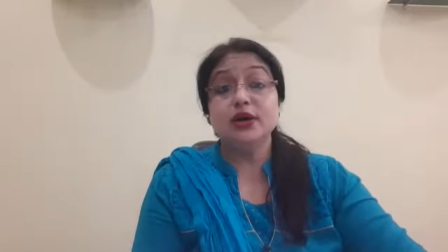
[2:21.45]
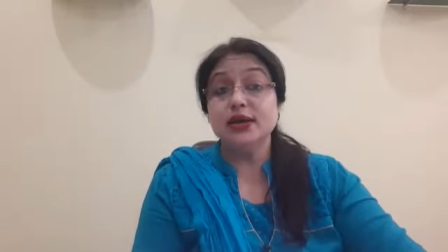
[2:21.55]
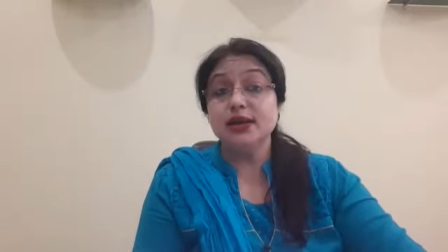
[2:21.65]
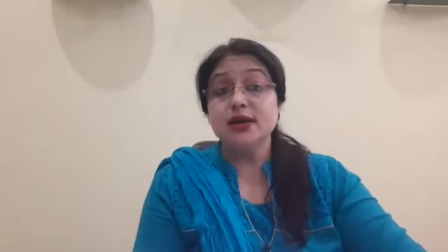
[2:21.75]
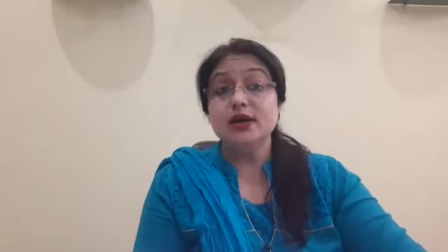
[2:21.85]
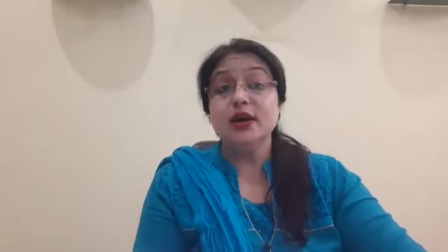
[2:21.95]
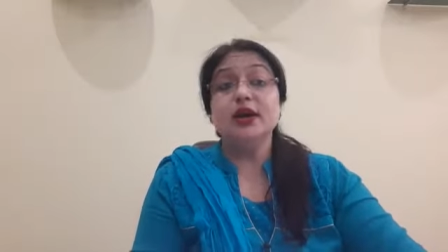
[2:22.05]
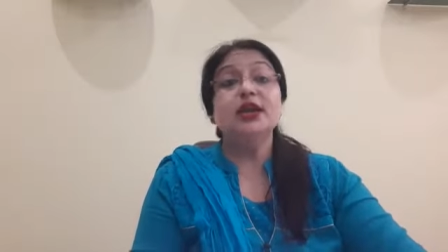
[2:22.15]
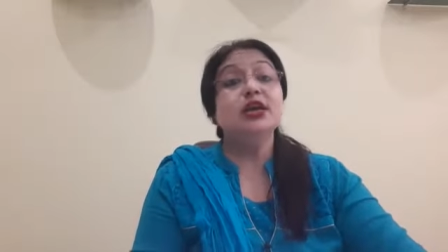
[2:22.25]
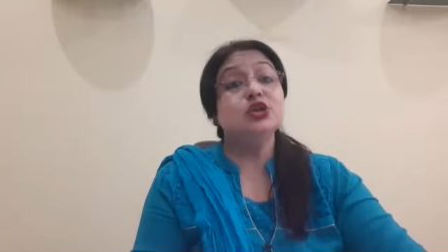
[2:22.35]
Earlier,
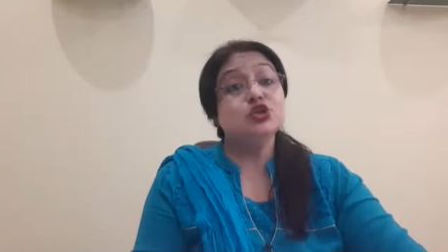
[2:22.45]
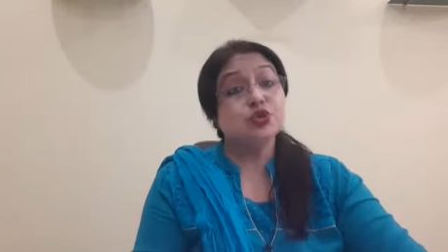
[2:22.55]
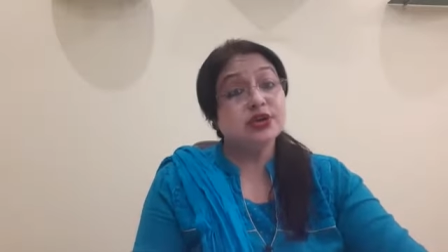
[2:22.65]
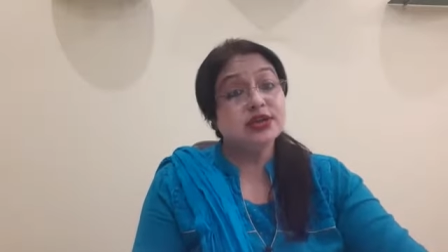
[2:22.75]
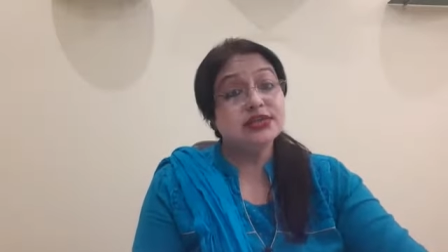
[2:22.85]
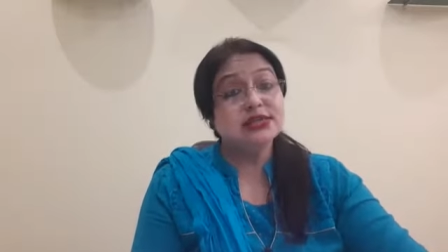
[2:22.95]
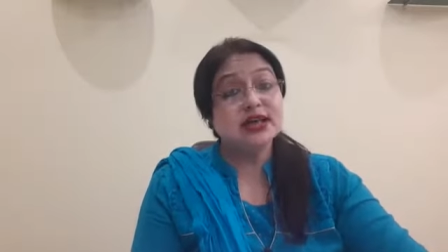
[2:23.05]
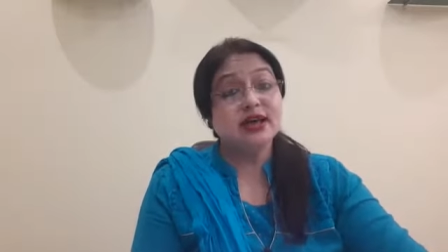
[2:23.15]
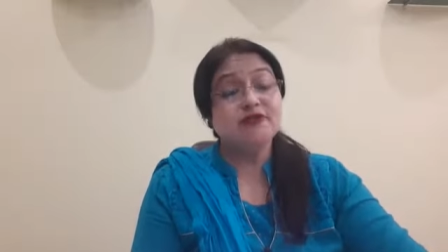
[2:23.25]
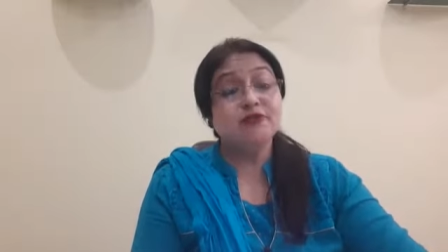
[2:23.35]
he enjoyed his
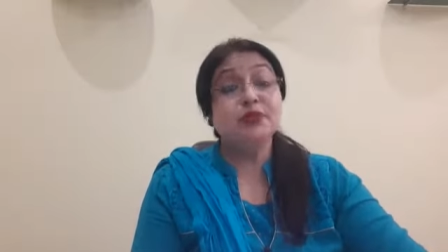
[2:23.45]
life,